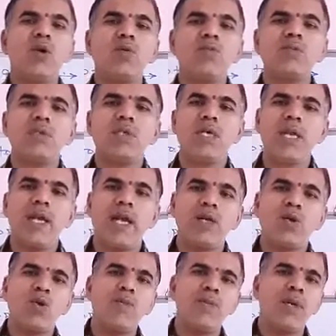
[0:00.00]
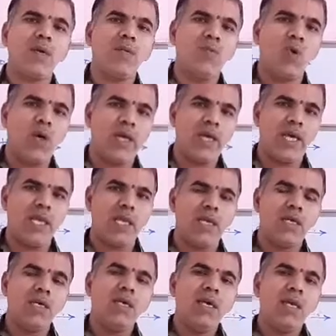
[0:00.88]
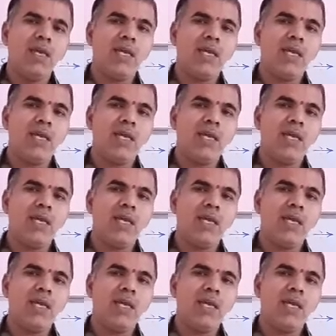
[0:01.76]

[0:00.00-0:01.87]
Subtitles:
Thomson atomic model.